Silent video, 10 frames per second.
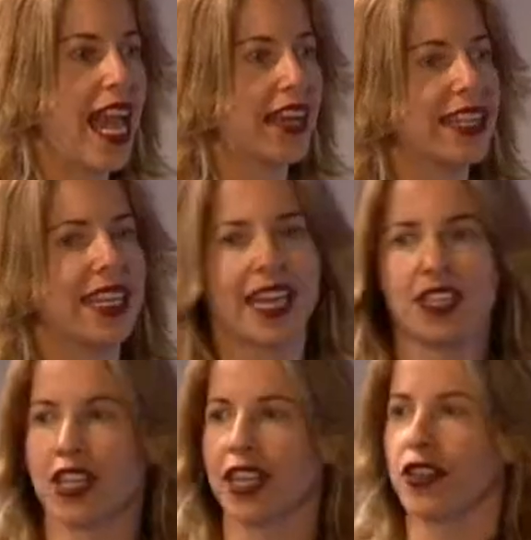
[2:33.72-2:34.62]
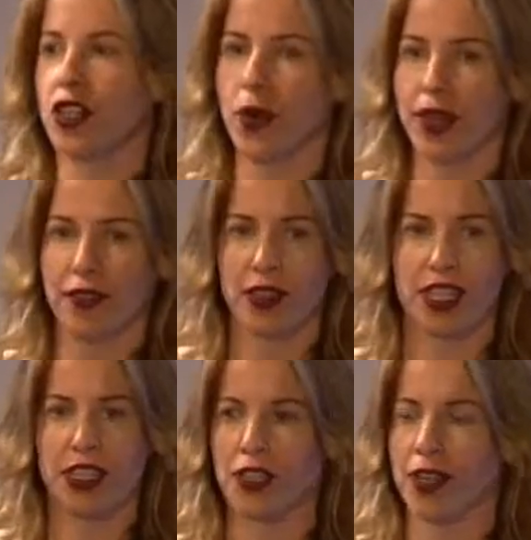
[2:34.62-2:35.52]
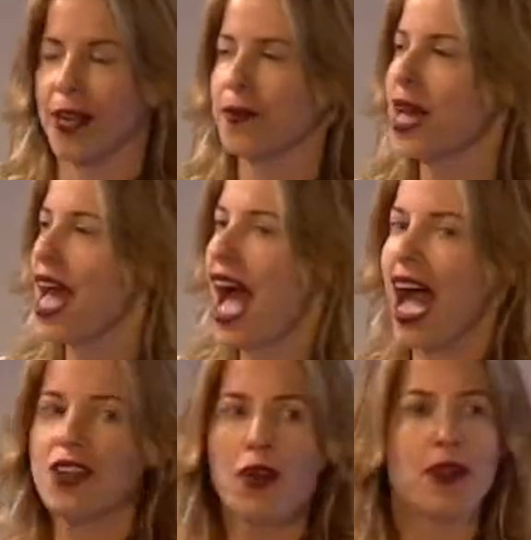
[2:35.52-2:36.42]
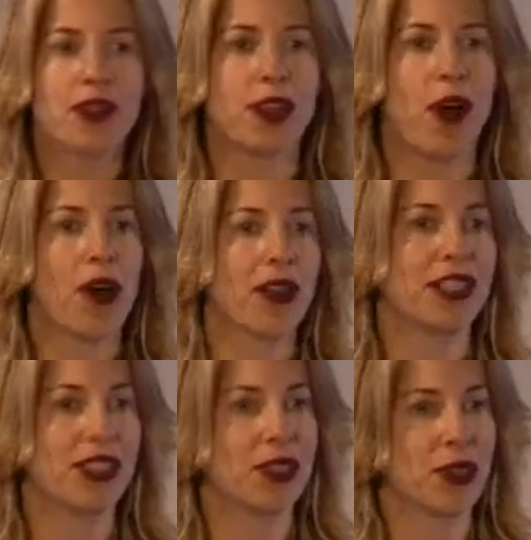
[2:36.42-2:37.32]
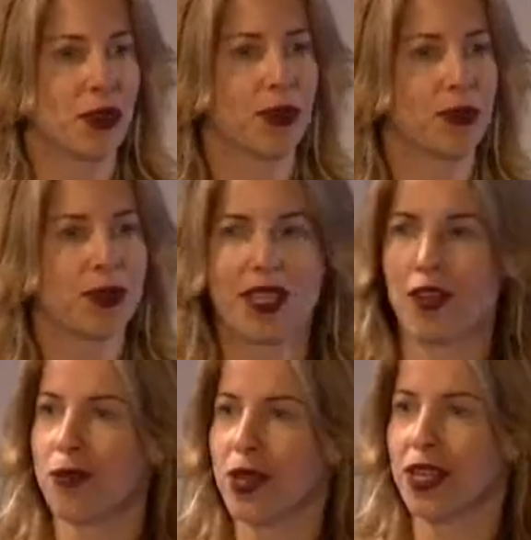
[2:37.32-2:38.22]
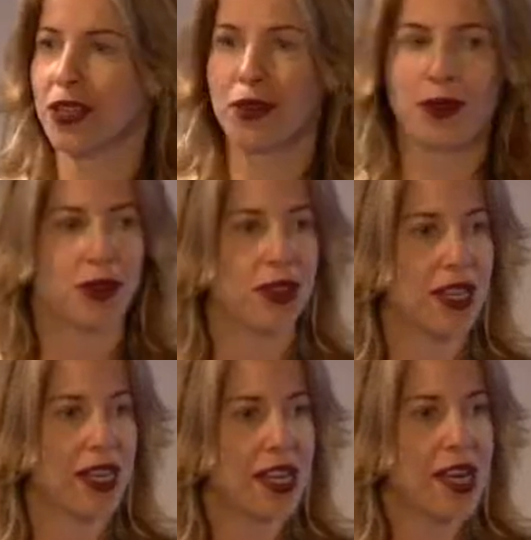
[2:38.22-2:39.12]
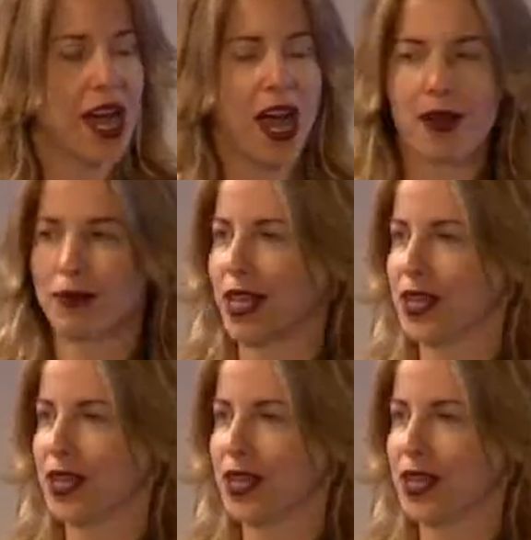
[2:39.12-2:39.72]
and engaging in the twenty-first century. I know there's all these terms that are being used. Um, like